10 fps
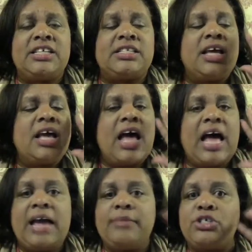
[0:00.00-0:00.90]
I am
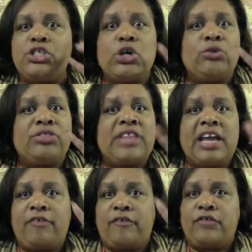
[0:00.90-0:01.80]
so thankful for
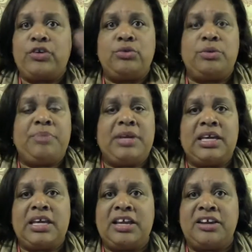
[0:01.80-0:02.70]
you being here
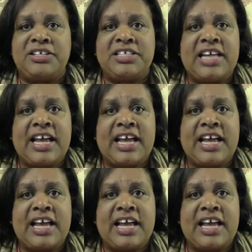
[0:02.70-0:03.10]
today.